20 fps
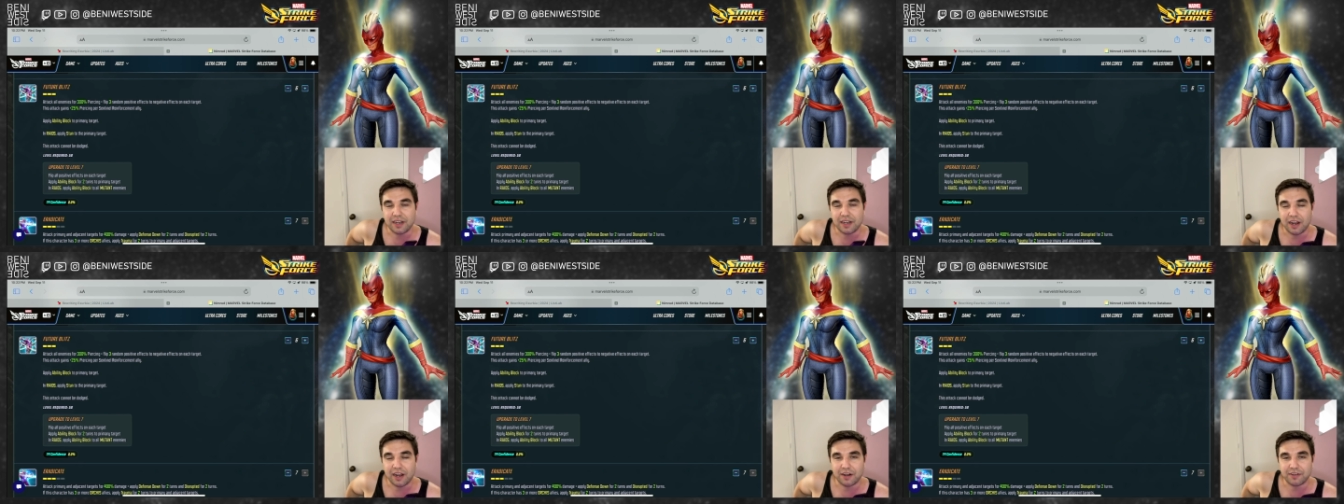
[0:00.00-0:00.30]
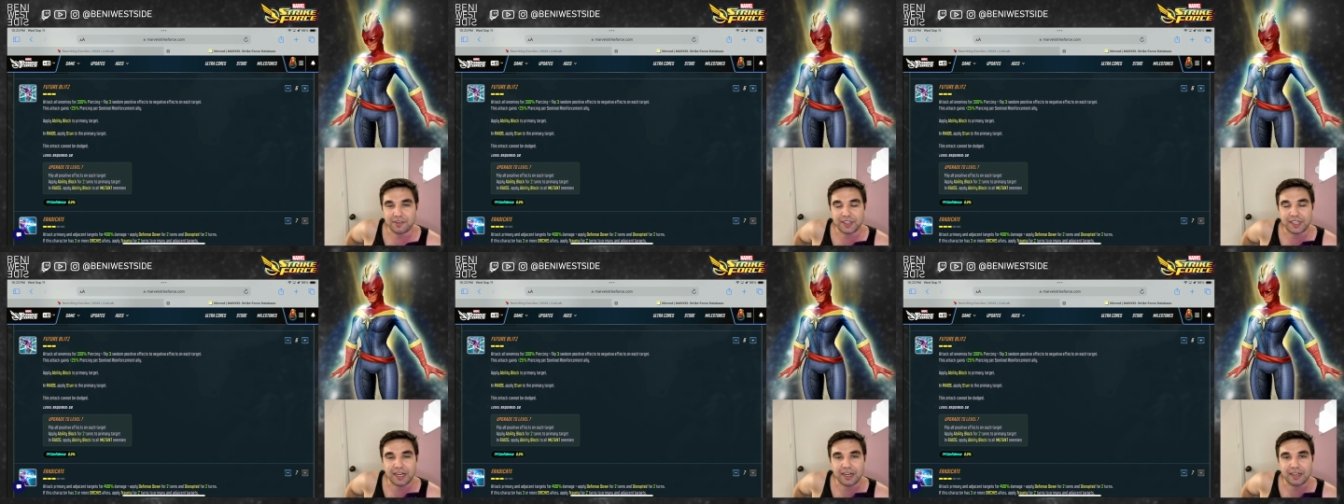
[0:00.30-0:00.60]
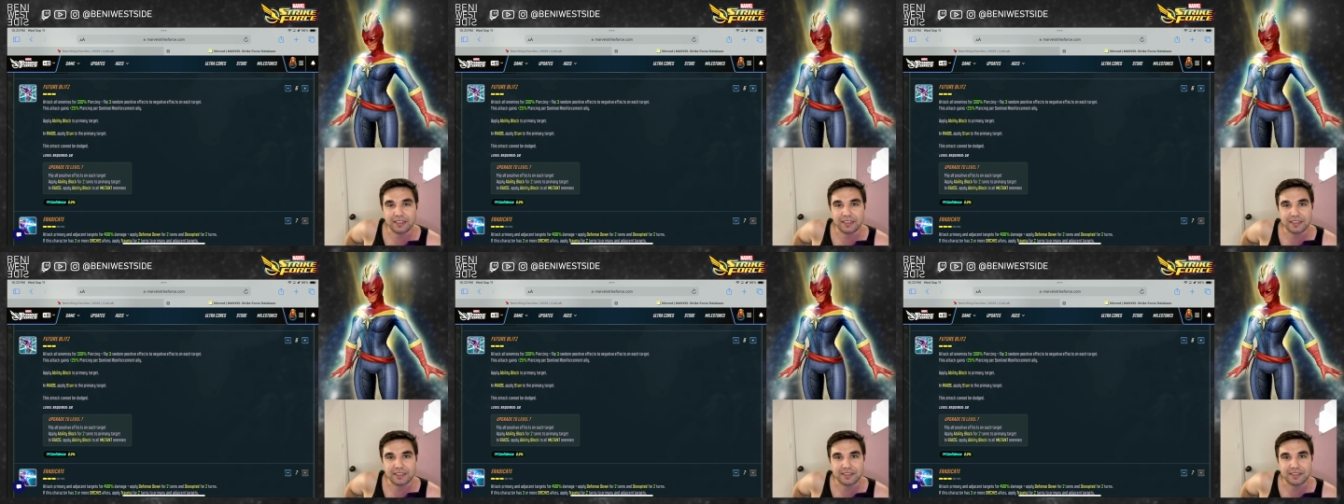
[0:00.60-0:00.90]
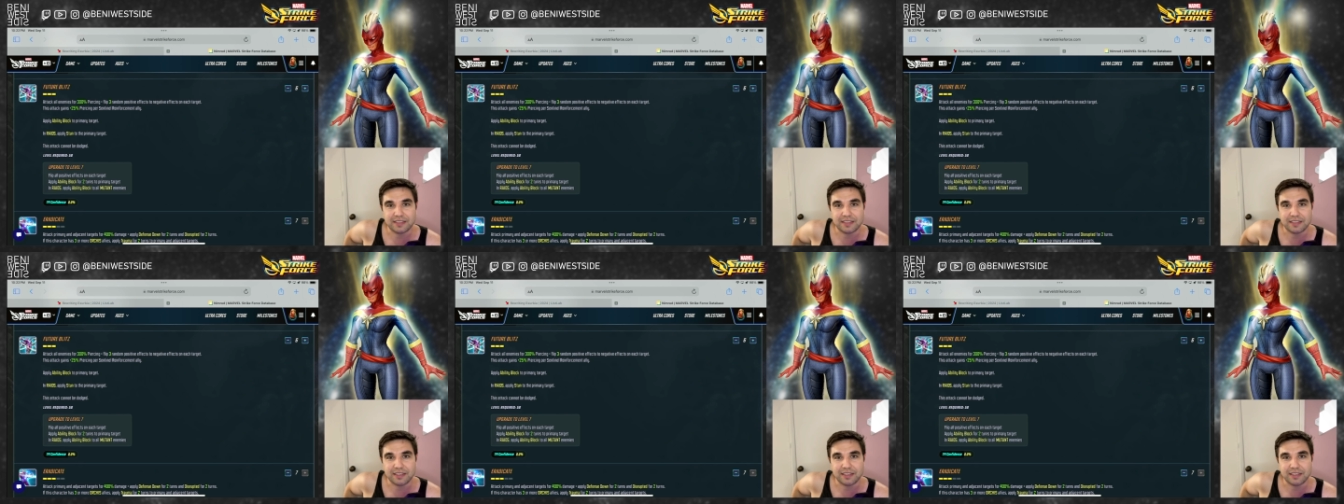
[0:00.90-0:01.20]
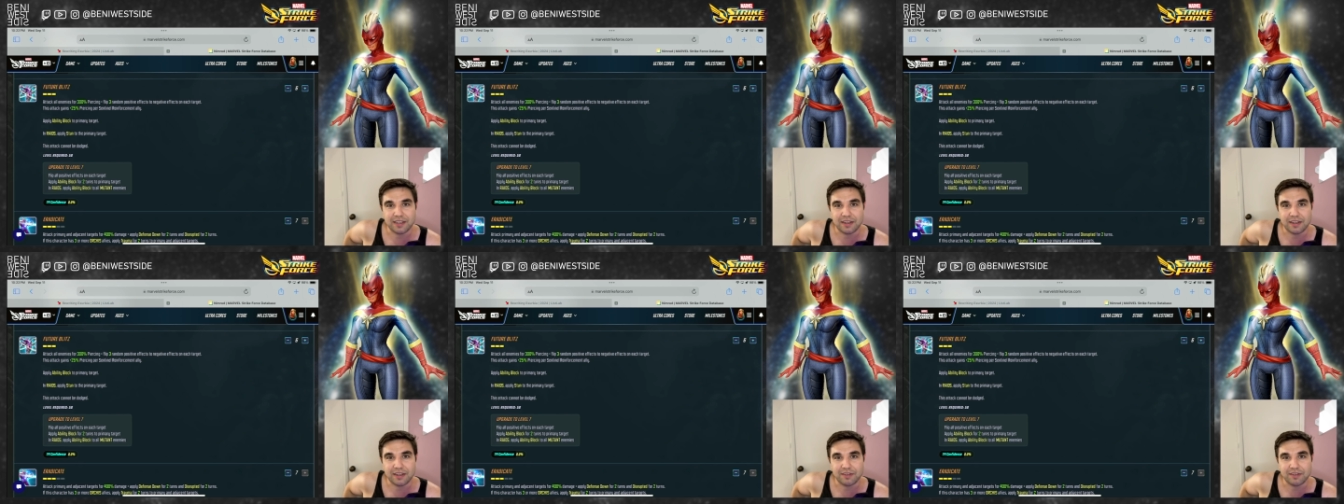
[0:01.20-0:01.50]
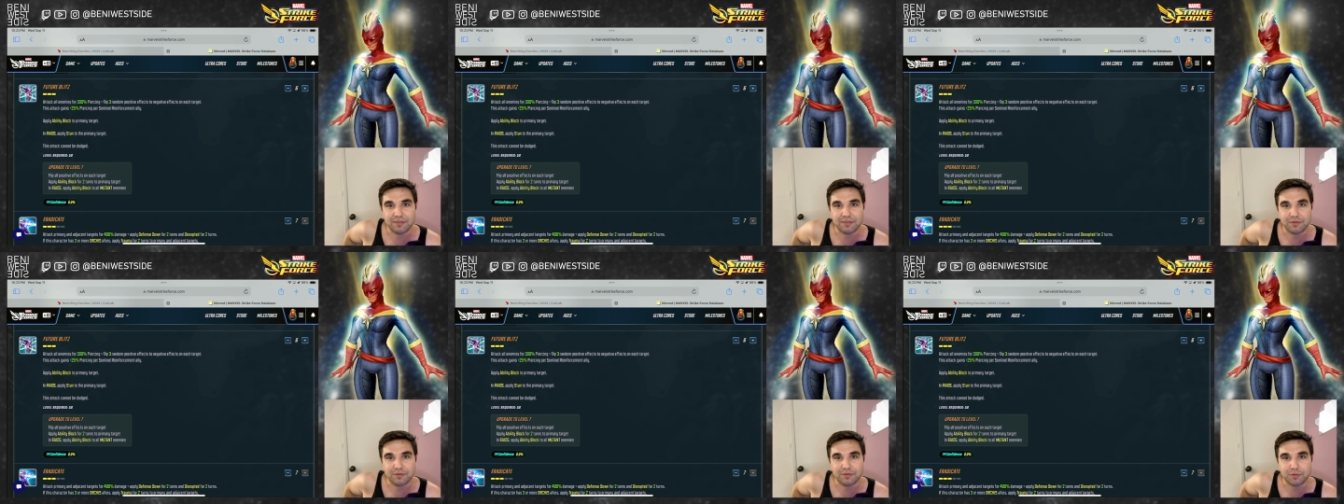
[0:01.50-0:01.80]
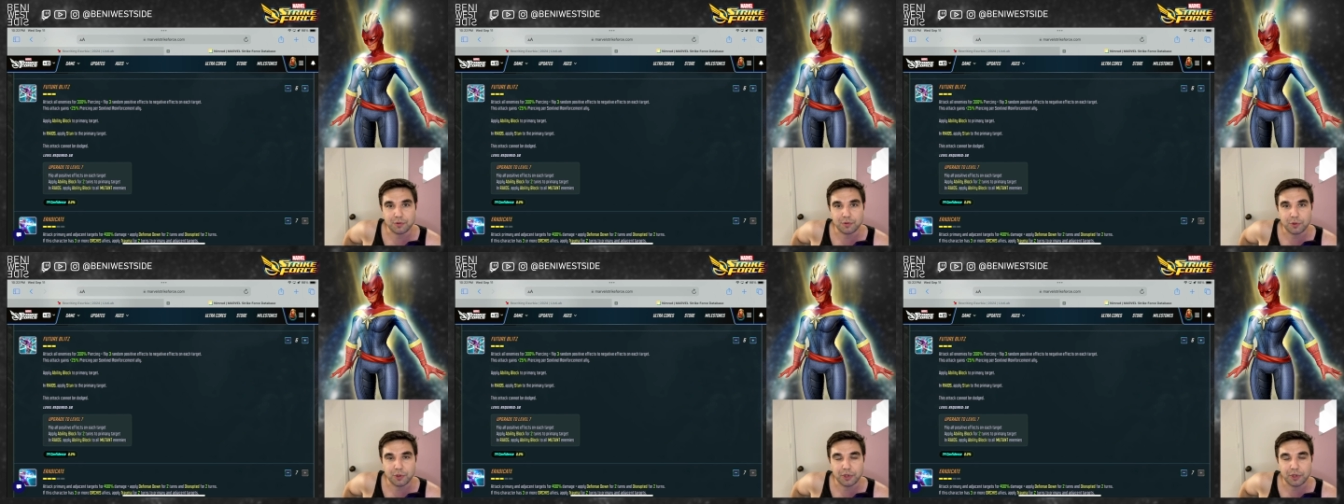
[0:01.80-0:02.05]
regardless of where he is.